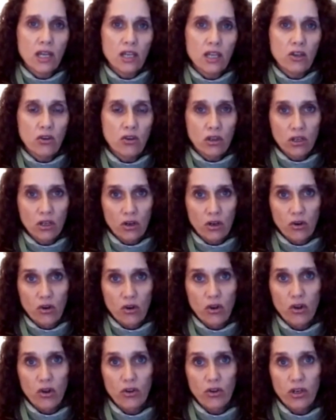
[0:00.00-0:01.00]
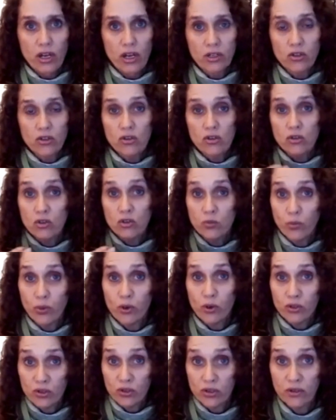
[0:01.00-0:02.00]
You're going to learn how to use
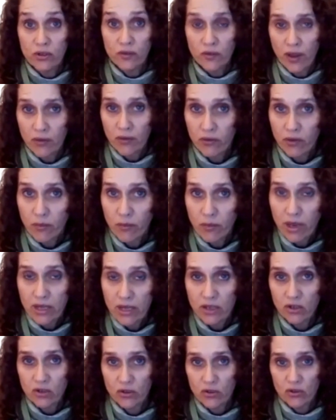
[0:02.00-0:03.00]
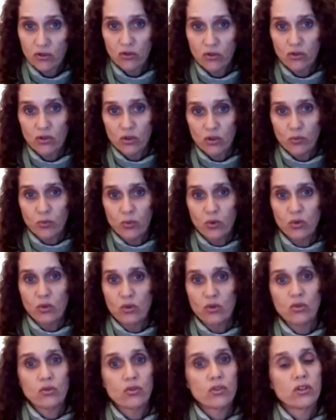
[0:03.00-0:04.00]
positive affirmations to
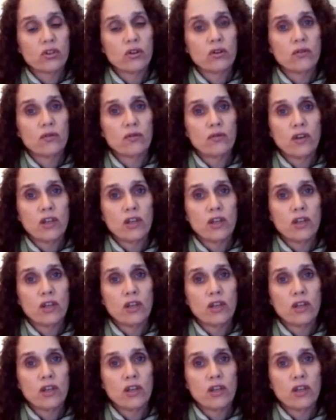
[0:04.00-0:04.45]
support yourself.